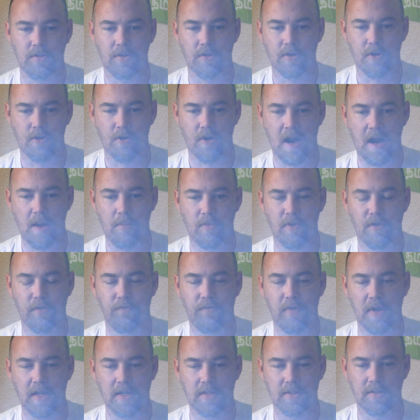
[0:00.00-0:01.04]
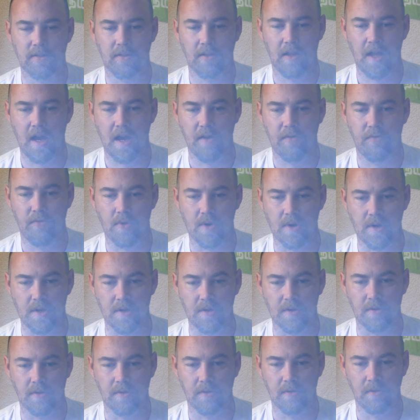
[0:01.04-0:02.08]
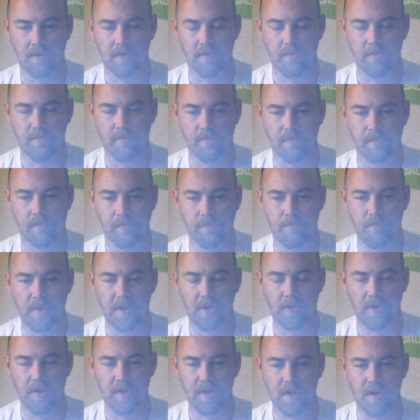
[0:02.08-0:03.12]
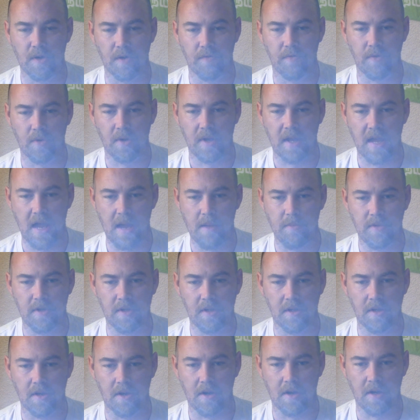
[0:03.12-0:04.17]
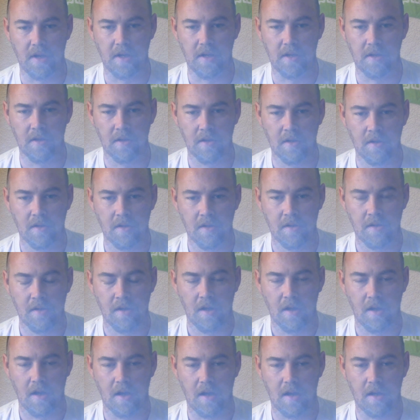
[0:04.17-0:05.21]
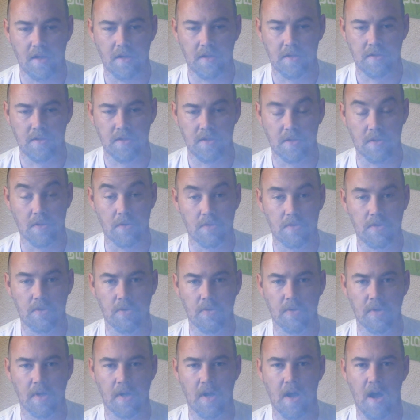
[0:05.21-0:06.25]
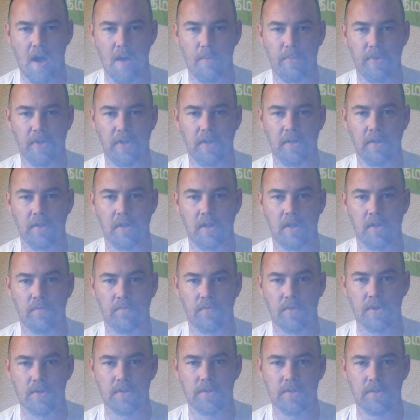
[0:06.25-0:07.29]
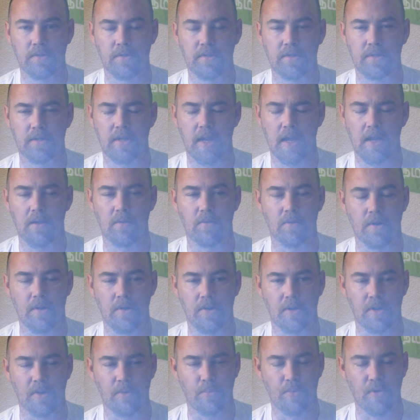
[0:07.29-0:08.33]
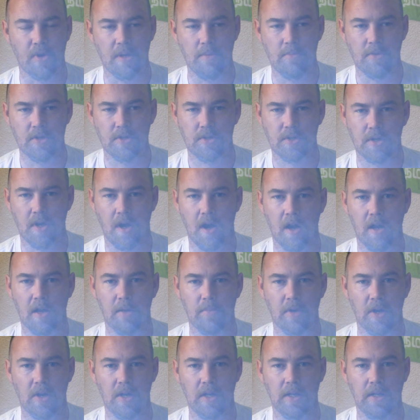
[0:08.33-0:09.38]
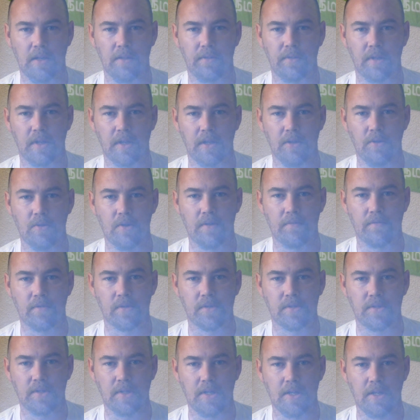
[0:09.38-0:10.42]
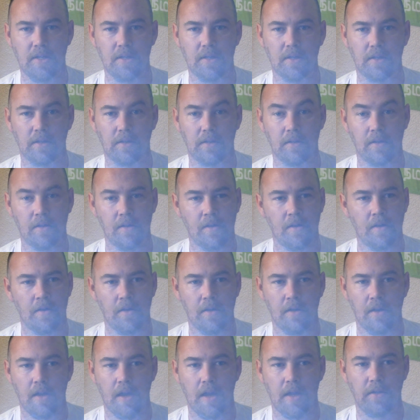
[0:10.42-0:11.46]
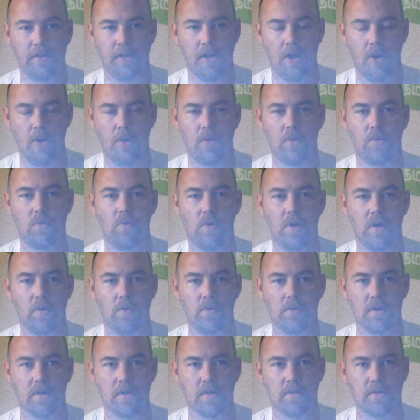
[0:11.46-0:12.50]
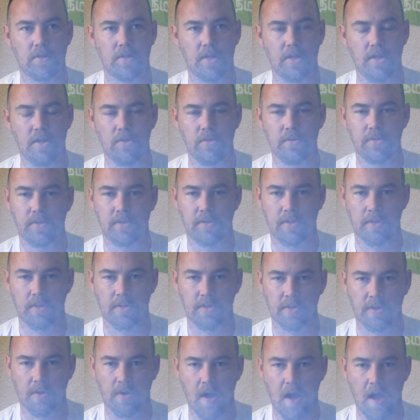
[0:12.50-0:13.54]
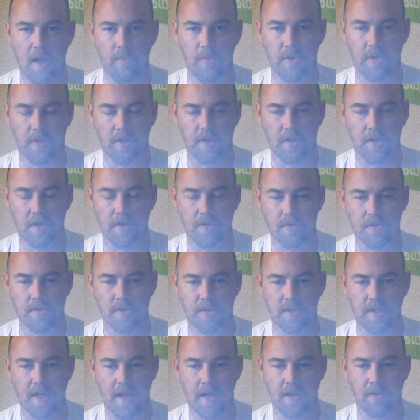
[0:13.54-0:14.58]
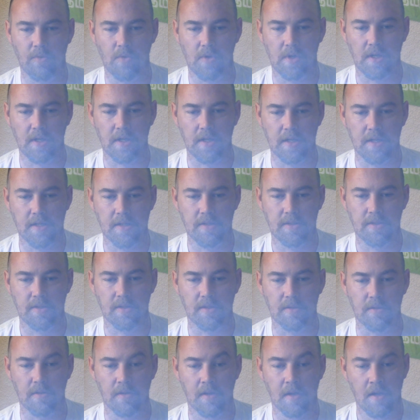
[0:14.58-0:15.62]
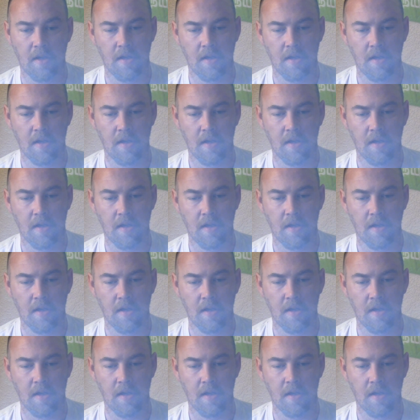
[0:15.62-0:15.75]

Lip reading: grammar phase in life, where you're building your vocabulary to a competent, conversant state where you can pretty much talk about anything you ever see and know what words to use to describe it and understand what it is and